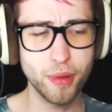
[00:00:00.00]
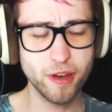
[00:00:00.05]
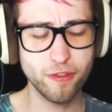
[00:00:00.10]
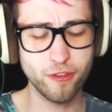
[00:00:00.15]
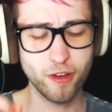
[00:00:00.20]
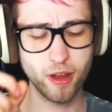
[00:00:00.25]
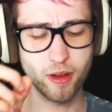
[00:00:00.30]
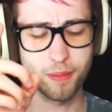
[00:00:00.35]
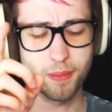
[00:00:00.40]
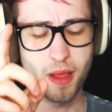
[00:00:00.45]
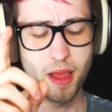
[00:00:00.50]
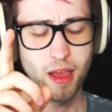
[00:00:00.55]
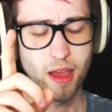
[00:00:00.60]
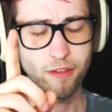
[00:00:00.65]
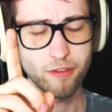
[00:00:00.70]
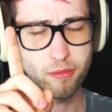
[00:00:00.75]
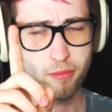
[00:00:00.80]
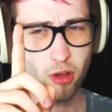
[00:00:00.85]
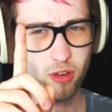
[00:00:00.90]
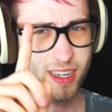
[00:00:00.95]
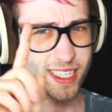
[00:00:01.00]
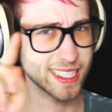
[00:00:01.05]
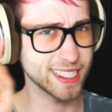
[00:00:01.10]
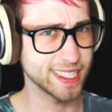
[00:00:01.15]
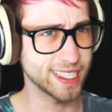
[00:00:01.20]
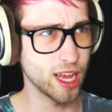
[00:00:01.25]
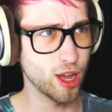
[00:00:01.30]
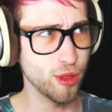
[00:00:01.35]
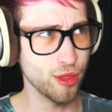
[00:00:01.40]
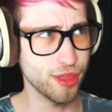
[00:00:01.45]
But if I'm if I'm not gonna
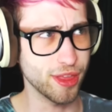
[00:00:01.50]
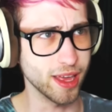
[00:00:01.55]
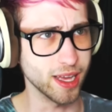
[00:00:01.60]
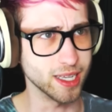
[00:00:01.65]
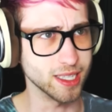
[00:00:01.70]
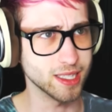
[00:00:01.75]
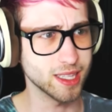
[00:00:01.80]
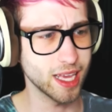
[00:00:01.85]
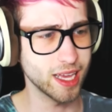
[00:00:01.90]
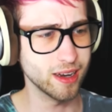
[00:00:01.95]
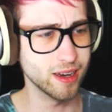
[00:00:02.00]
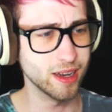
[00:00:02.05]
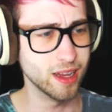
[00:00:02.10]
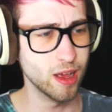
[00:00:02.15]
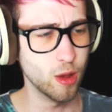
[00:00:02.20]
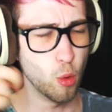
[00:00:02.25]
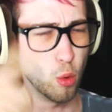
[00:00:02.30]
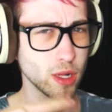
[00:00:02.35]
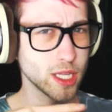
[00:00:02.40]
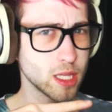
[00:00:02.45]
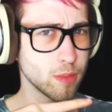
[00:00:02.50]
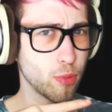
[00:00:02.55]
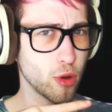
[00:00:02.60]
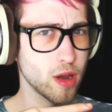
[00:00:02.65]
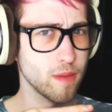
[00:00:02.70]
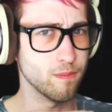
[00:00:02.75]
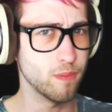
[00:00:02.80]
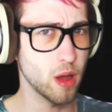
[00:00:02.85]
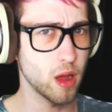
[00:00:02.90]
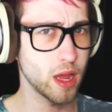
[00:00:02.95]
sell things, then what's the
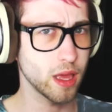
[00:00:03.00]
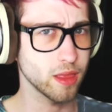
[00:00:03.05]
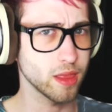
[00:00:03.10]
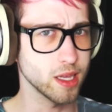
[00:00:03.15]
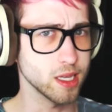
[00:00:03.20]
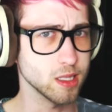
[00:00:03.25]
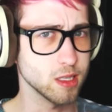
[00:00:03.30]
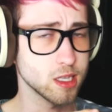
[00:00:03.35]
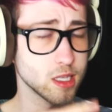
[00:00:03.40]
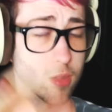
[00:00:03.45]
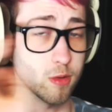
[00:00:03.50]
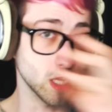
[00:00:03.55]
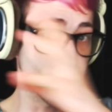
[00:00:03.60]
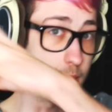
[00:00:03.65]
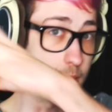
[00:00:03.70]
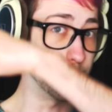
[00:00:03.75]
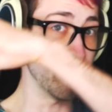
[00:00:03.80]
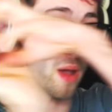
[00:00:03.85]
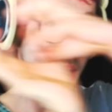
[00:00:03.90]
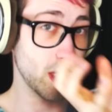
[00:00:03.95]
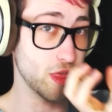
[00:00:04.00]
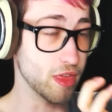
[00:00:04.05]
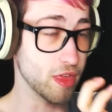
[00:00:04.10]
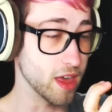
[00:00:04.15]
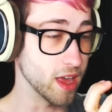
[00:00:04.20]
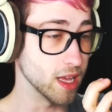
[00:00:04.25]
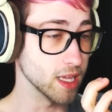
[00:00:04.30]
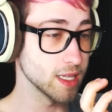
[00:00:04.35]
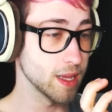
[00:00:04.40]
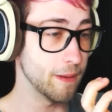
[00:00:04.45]
point in buying things? Because I was gonna buy
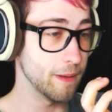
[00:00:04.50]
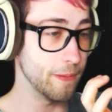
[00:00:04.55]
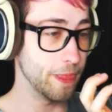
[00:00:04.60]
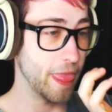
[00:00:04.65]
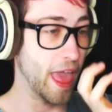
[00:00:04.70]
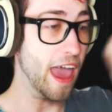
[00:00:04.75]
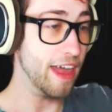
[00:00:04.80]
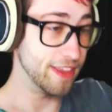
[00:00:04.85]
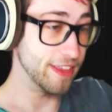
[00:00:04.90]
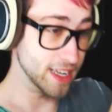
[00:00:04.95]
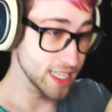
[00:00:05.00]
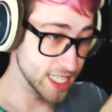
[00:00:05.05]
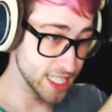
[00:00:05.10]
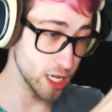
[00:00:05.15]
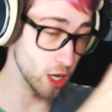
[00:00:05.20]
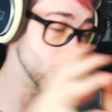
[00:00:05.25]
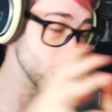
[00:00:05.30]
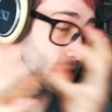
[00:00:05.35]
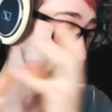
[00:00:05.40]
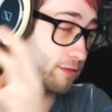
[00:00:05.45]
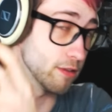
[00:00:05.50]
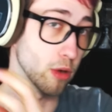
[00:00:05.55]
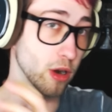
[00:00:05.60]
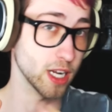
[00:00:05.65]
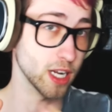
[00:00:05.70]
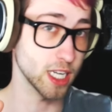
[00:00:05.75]
things and then sell them for more